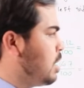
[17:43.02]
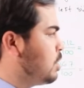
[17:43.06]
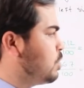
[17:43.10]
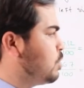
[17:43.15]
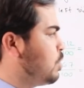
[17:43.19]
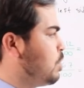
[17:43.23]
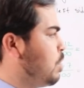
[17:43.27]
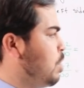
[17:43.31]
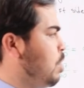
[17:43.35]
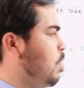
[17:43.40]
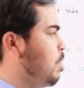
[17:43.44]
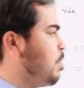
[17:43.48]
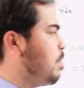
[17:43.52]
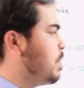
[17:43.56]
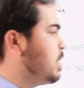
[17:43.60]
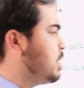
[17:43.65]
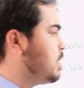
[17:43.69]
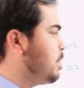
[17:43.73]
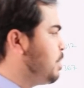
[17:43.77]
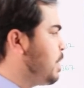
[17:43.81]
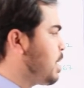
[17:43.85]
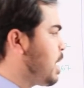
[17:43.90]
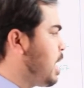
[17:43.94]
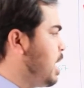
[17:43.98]
to
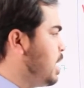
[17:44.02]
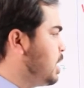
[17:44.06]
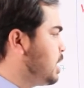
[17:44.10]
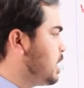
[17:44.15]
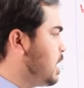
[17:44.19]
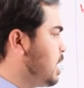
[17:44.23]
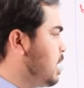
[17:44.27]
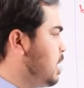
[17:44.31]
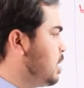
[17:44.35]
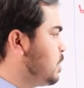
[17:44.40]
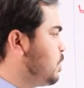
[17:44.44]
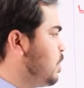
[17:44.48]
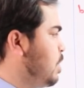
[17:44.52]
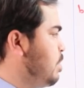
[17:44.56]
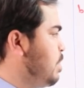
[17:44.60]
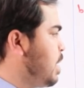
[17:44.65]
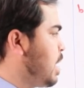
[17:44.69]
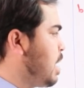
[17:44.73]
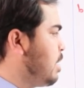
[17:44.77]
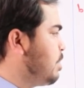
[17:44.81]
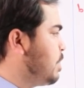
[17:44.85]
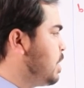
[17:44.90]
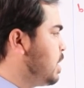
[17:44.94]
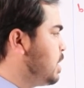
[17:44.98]
multiplication, it will
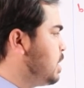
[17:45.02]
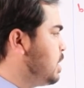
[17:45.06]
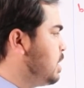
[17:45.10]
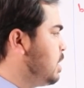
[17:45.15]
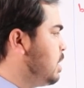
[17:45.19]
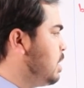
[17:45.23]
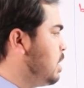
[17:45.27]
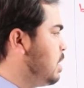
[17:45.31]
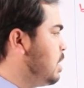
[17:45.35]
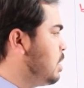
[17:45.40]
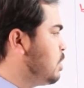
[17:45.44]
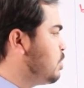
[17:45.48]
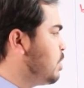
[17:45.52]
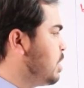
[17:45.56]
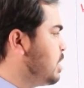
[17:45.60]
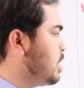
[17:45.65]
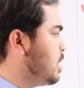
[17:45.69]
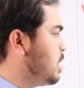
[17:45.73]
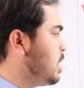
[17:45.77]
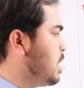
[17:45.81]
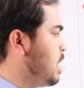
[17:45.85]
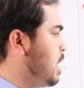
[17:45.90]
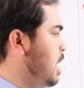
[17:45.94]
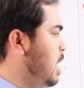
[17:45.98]
become
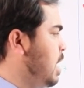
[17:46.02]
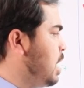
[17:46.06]
23.